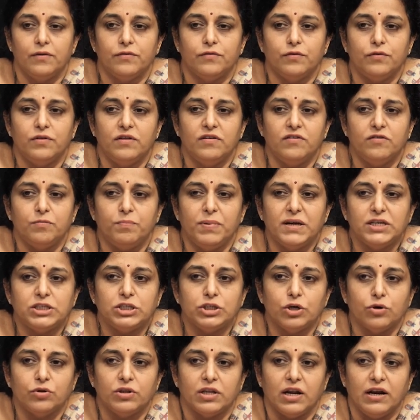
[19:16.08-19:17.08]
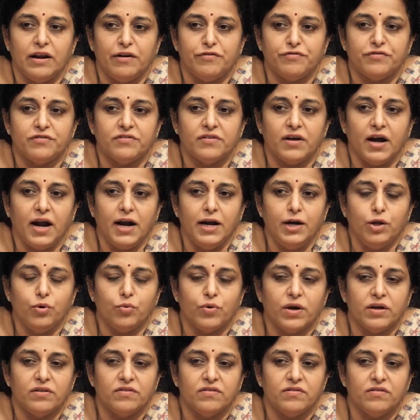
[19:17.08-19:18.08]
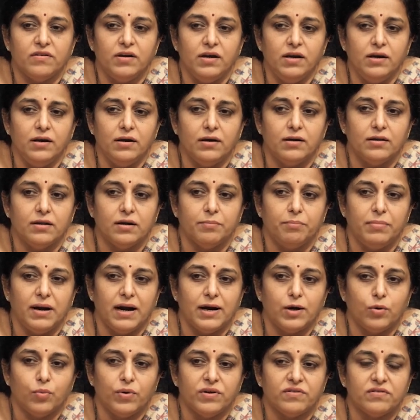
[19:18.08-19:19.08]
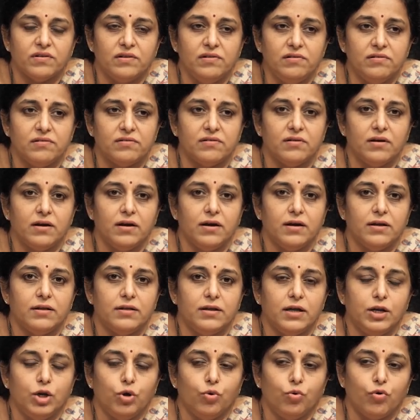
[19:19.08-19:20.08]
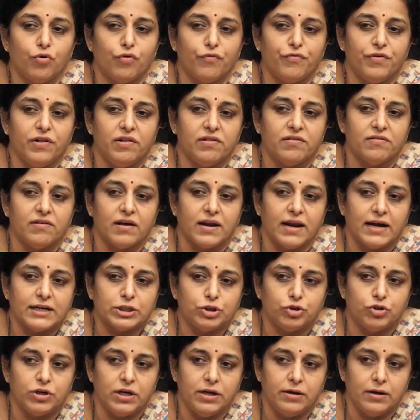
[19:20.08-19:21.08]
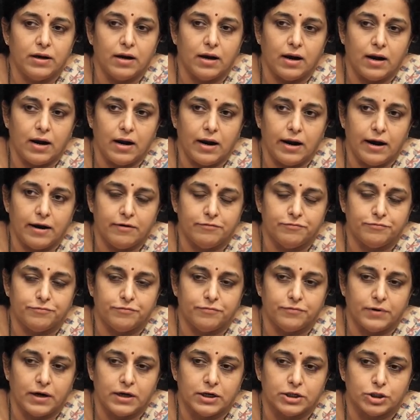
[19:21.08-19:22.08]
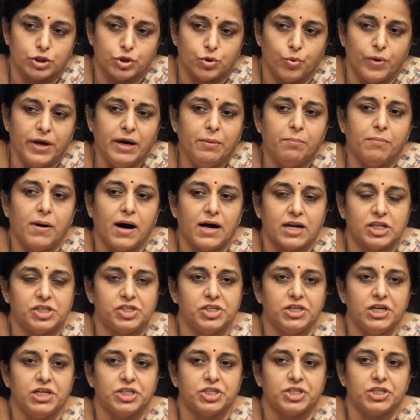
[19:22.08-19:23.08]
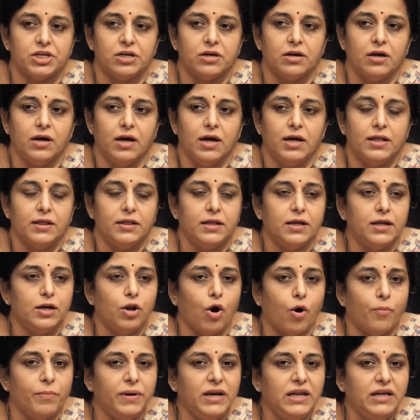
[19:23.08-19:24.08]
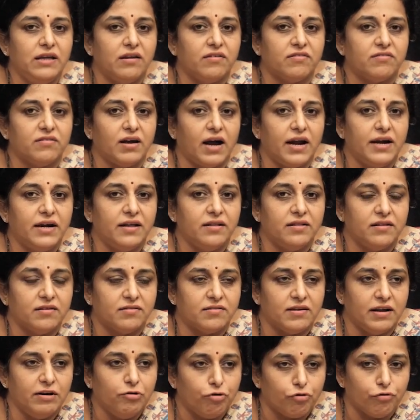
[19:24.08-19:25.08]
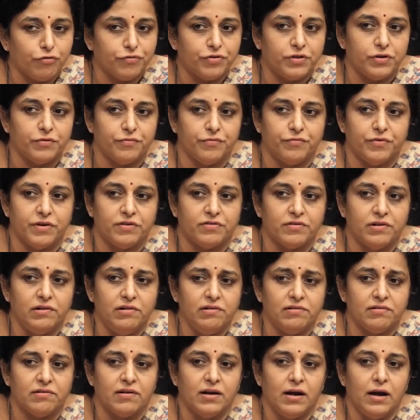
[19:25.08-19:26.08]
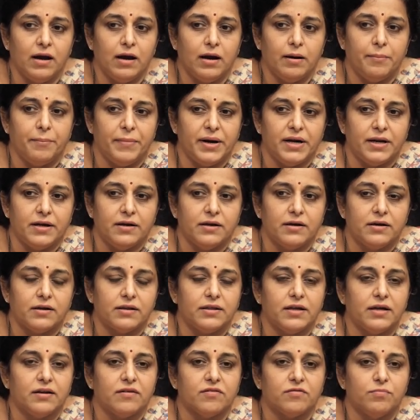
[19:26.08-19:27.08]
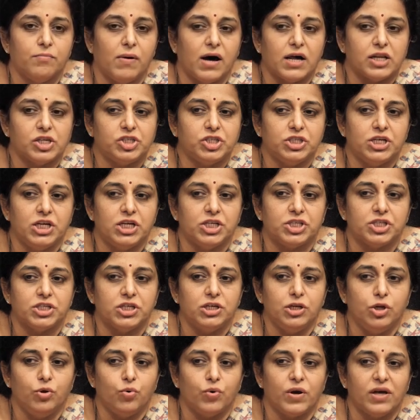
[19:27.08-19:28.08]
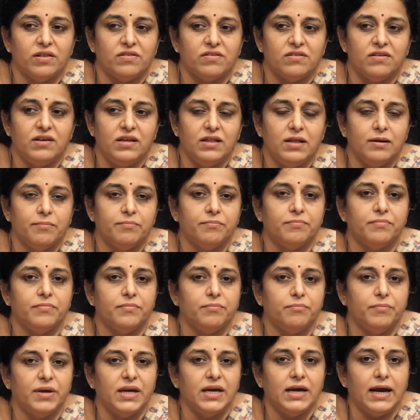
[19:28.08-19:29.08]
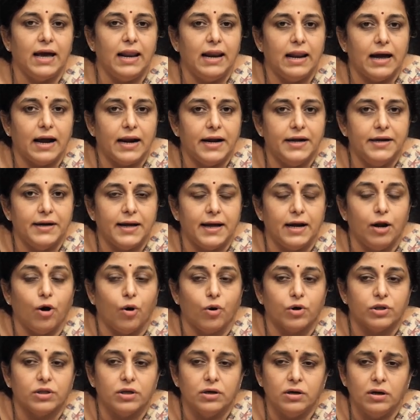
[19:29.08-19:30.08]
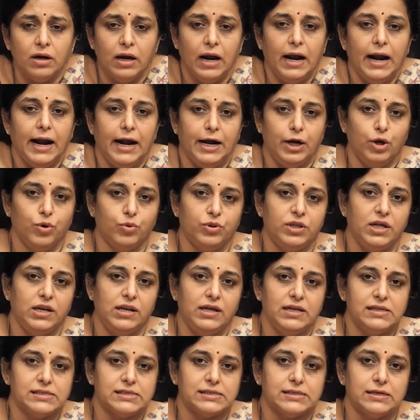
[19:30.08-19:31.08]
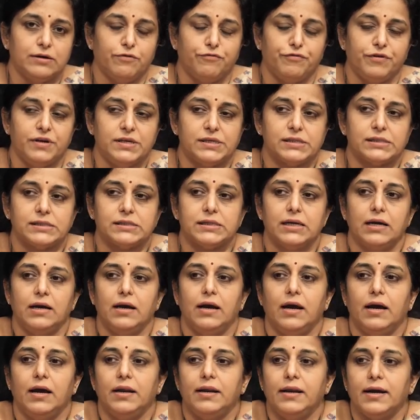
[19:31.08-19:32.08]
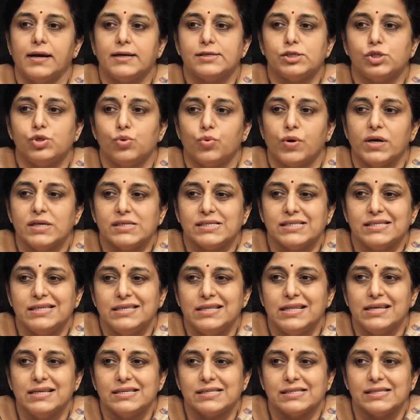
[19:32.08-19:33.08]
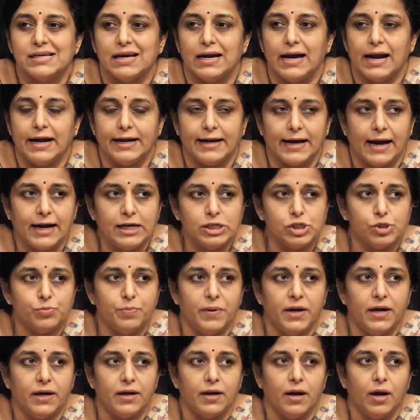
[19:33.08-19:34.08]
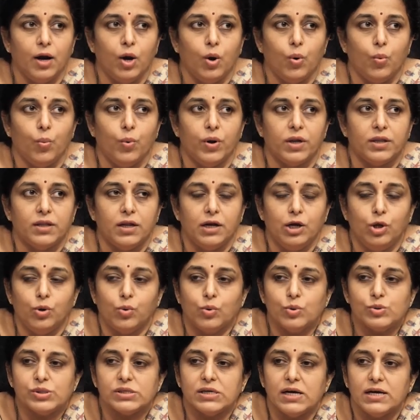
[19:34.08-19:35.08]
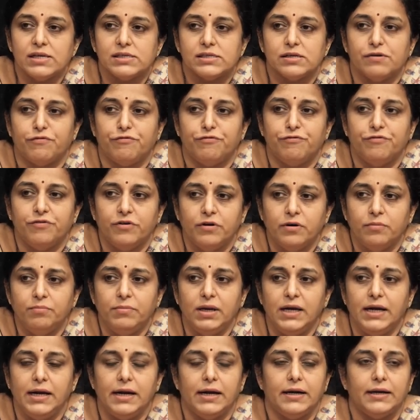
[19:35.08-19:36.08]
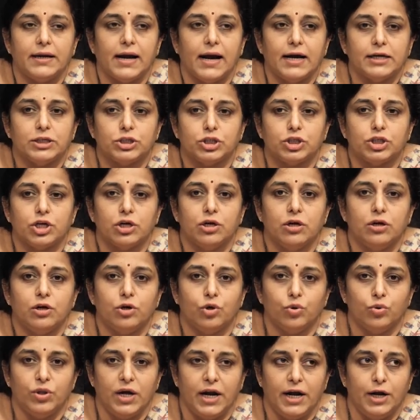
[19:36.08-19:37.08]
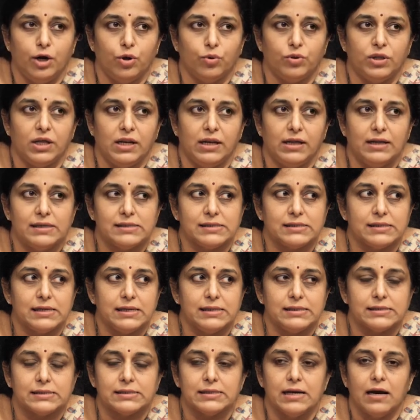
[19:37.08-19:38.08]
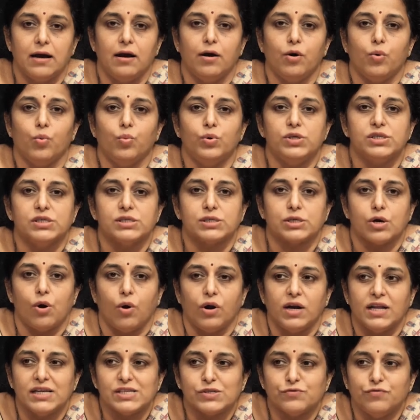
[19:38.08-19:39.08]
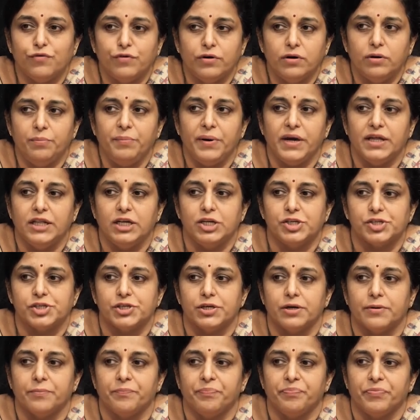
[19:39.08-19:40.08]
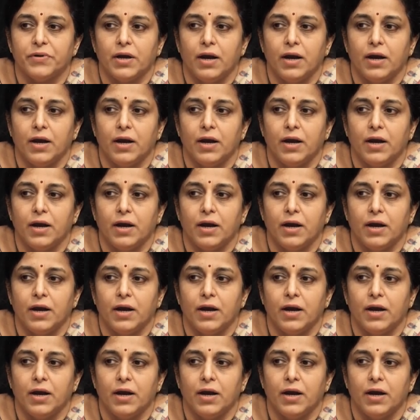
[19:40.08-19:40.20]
So this picture on the left side, you can see the blood vessels. The neutrophils are actually are showing margination. They normally reside in the center of the vessels, but here there is margination. You can see them being aligned along the endothelial surface. Next, you can see there is an attachment where the leukocytes are firmly attached to the endothelial cells, which is called as firm adhesion.